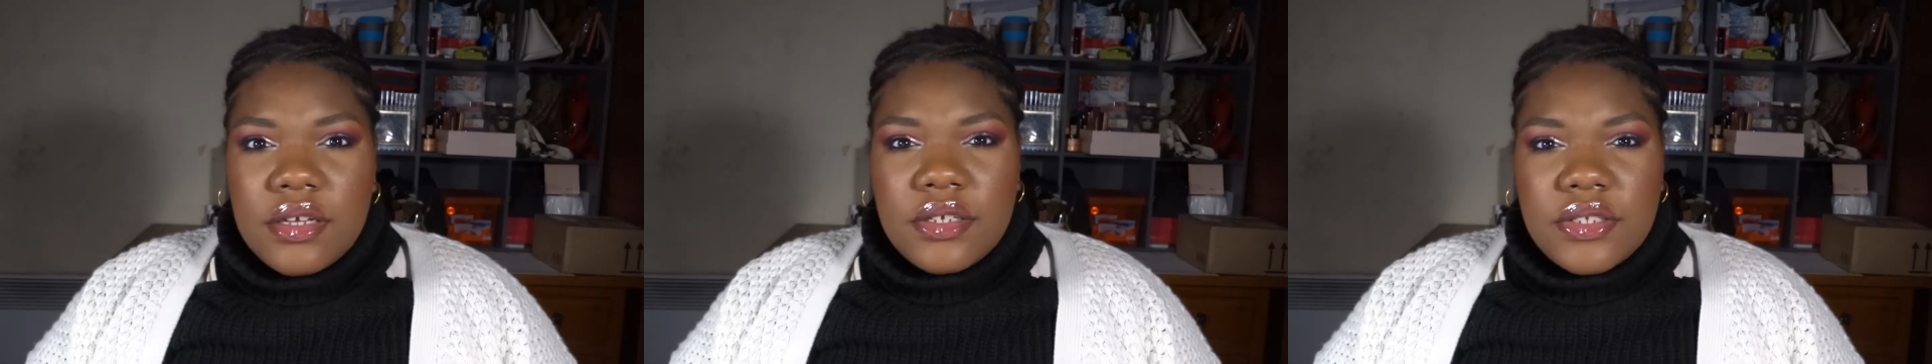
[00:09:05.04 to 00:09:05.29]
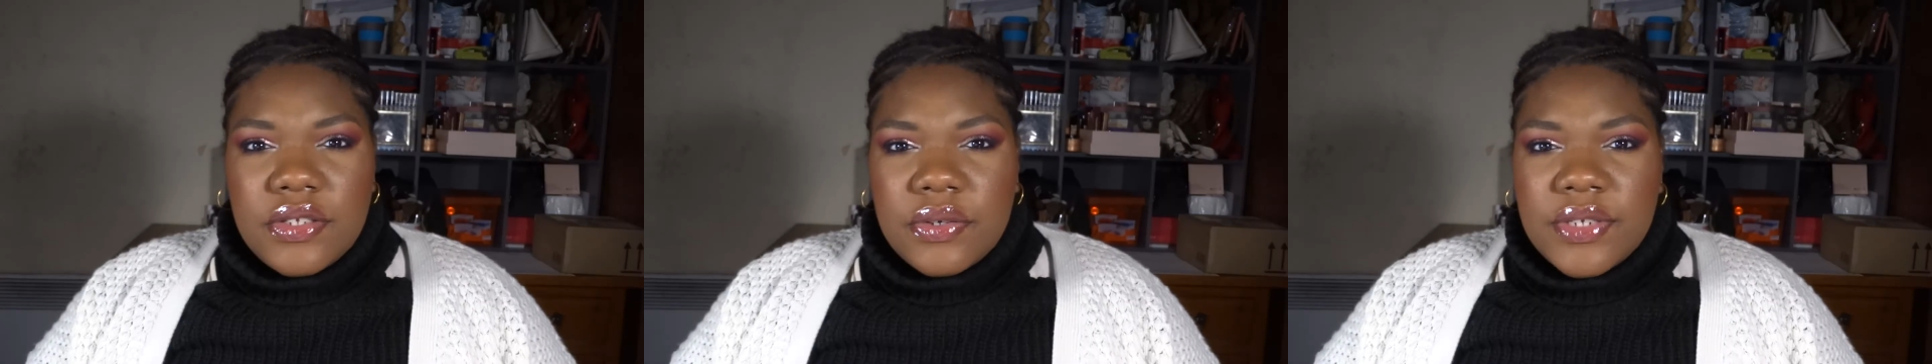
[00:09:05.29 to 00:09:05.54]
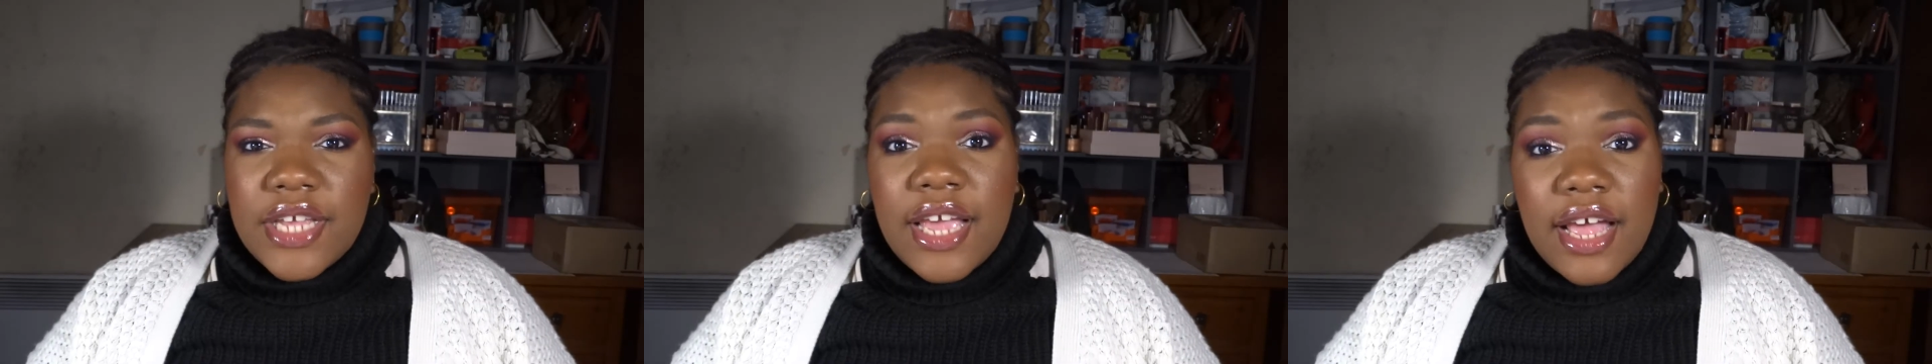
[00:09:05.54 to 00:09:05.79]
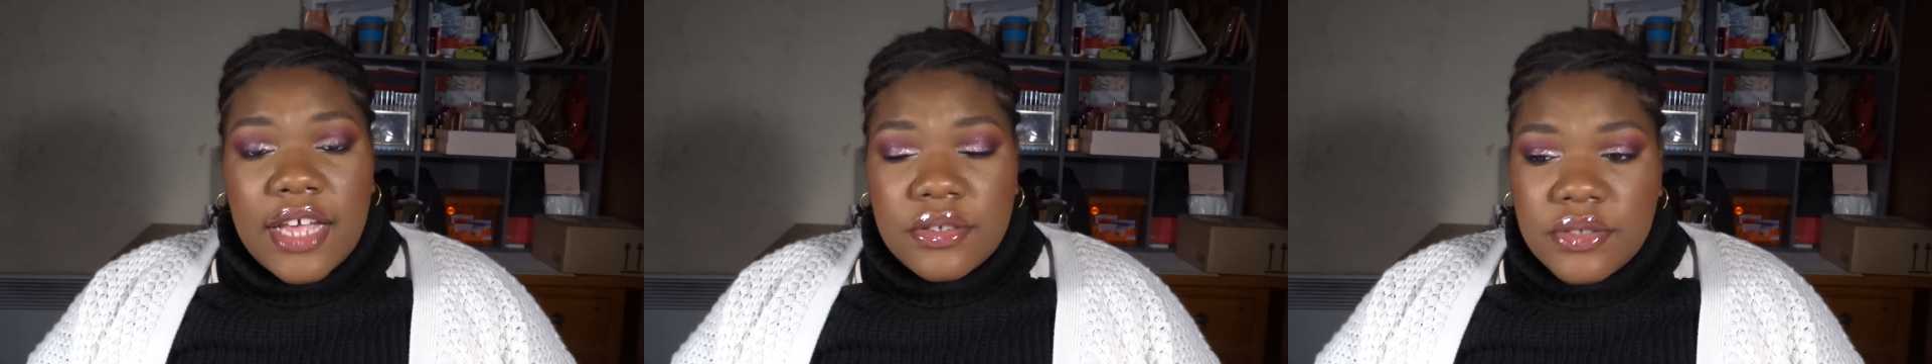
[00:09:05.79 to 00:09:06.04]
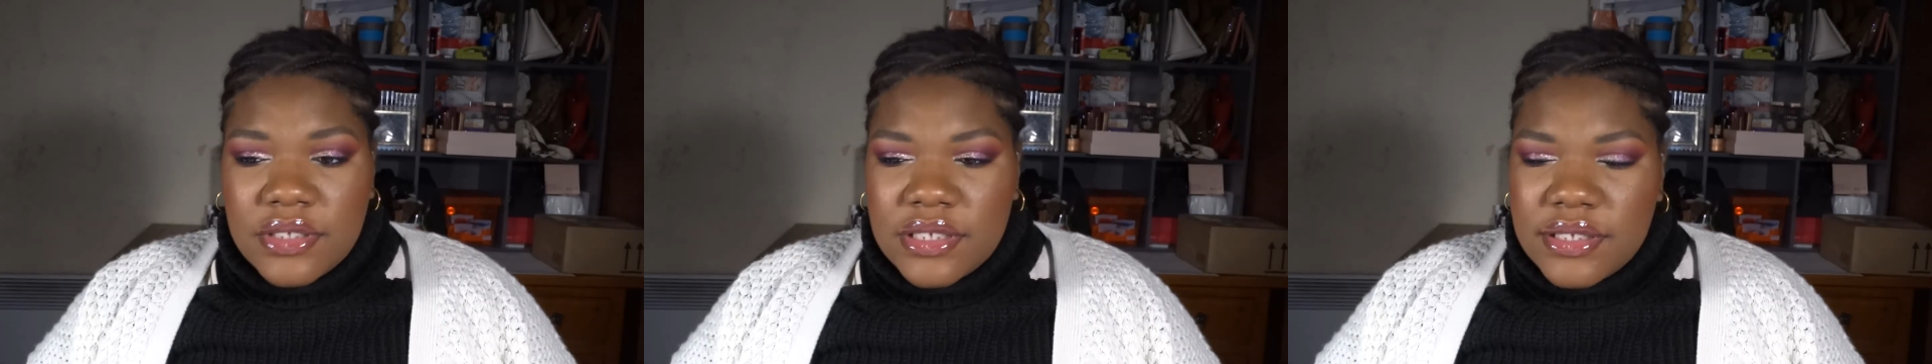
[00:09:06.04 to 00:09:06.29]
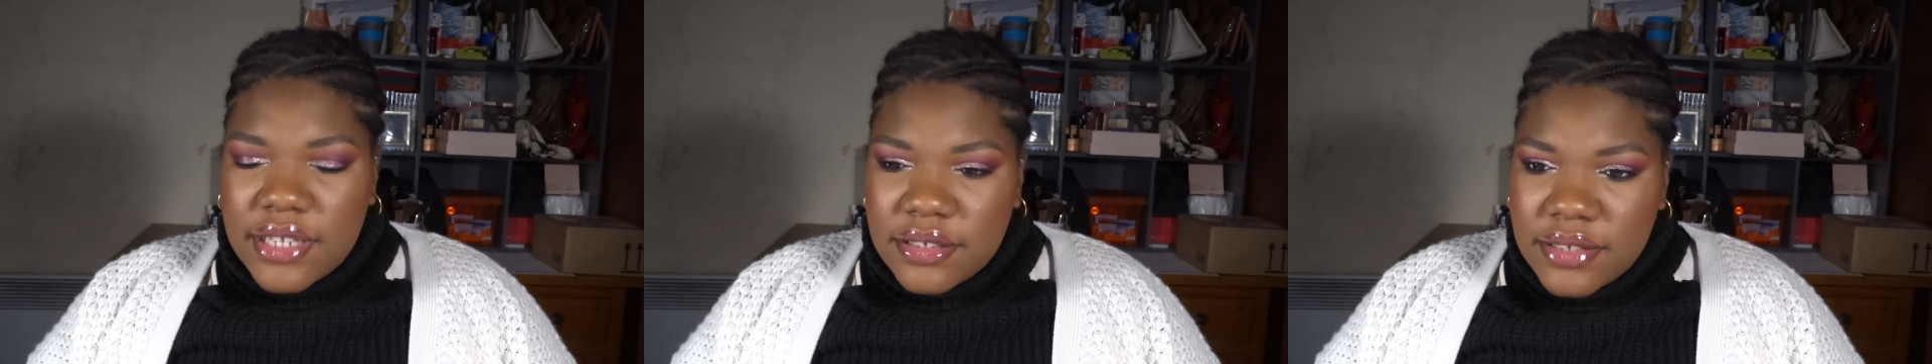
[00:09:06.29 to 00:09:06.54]
So yeah, I used it
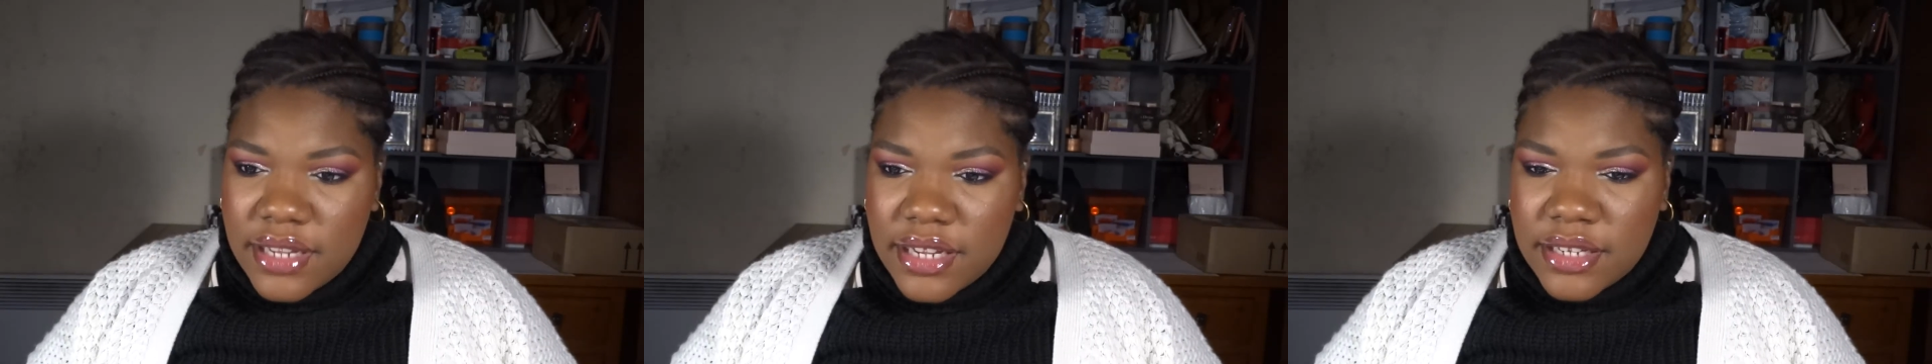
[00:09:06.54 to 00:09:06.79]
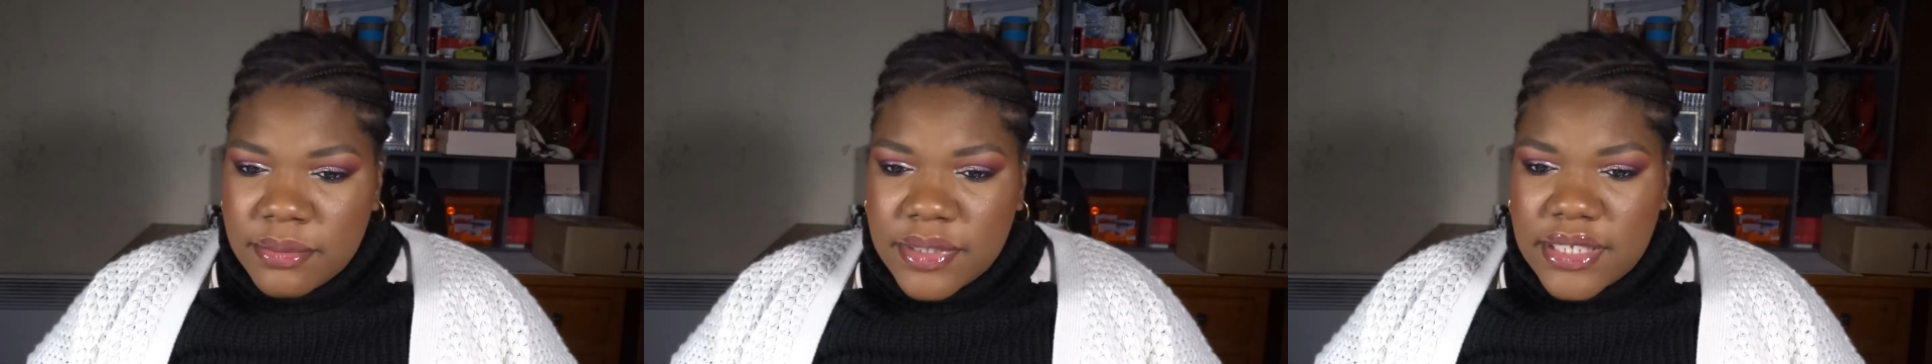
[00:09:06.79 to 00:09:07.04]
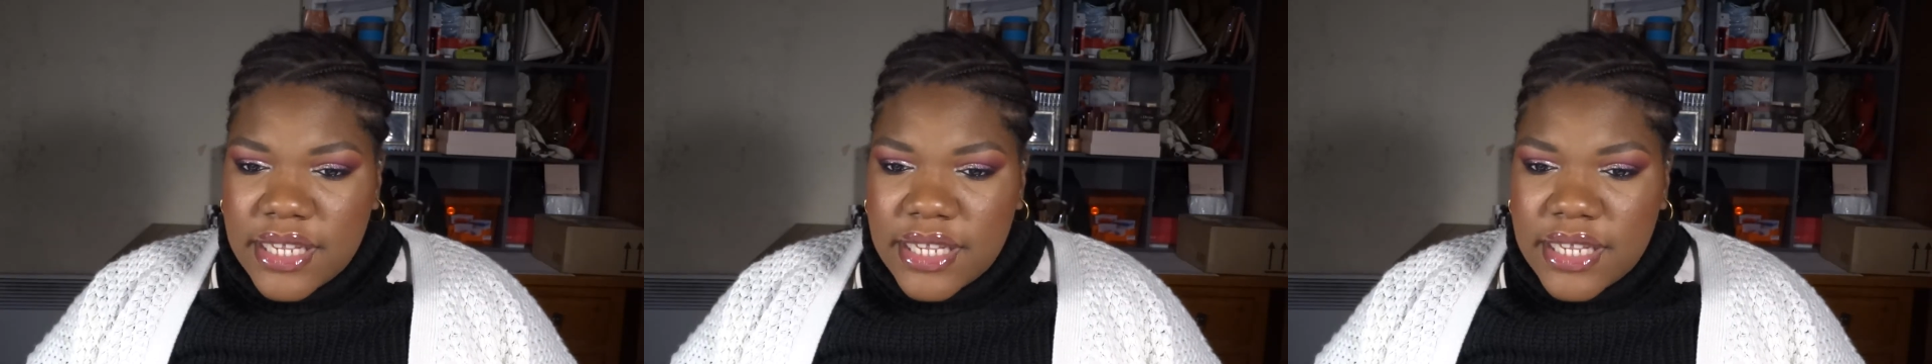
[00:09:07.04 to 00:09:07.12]
10 times